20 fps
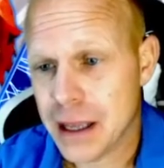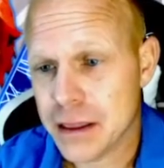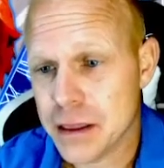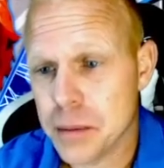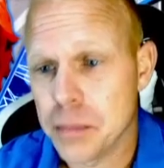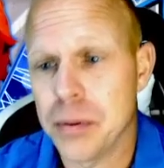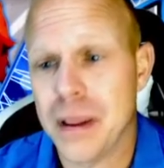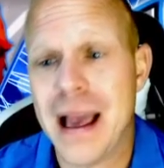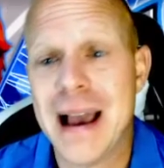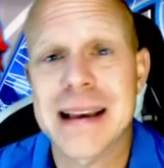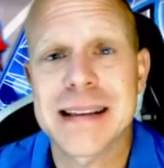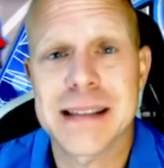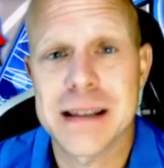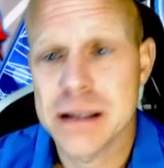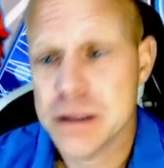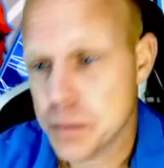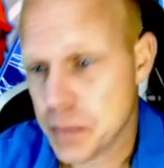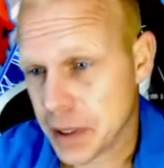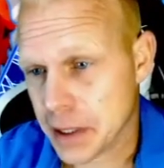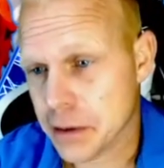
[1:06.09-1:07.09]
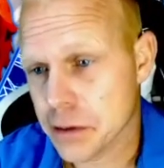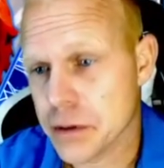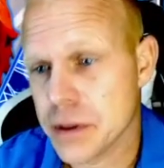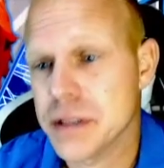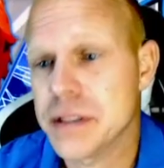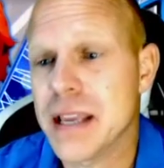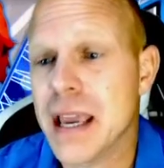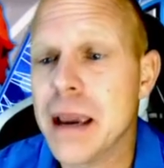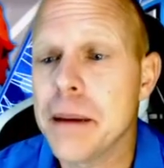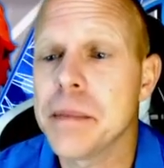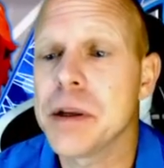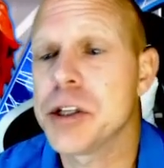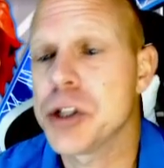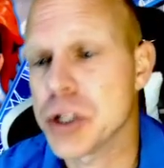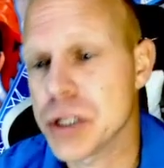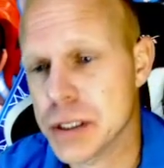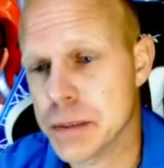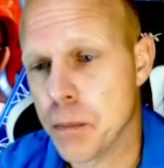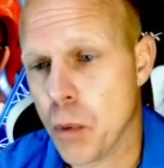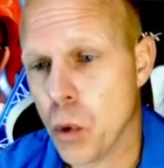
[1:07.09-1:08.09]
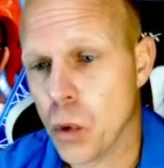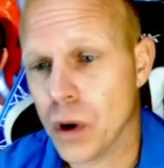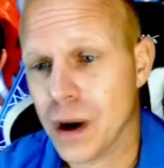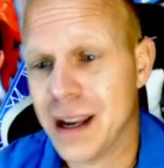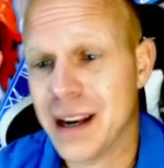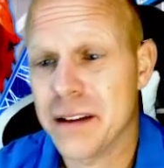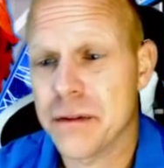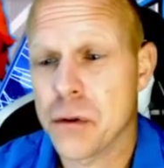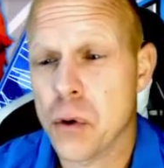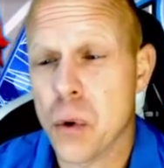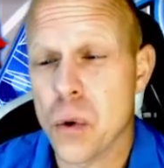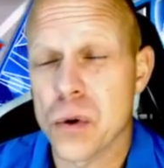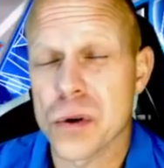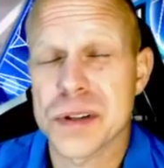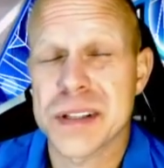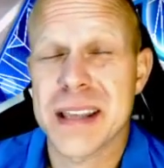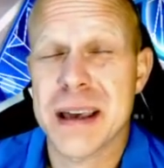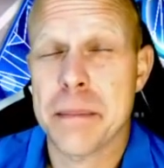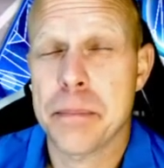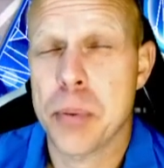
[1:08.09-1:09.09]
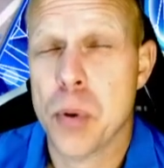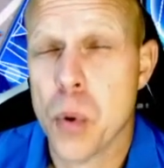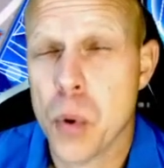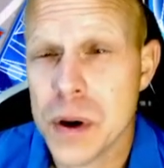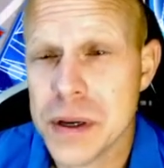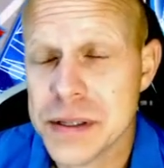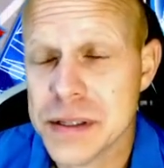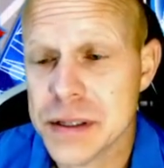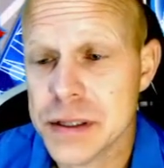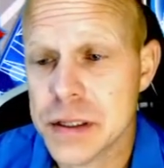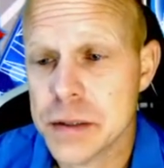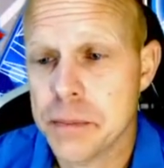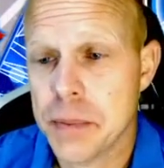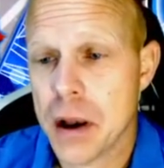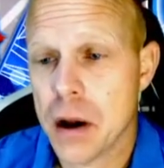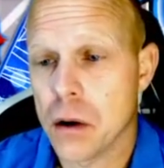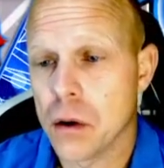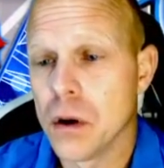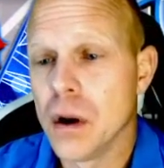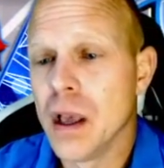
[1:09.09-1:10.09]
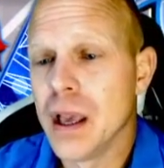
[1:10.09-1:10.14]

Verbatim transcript: The blast is bigger, the damage is more, and of course that poison poison spell.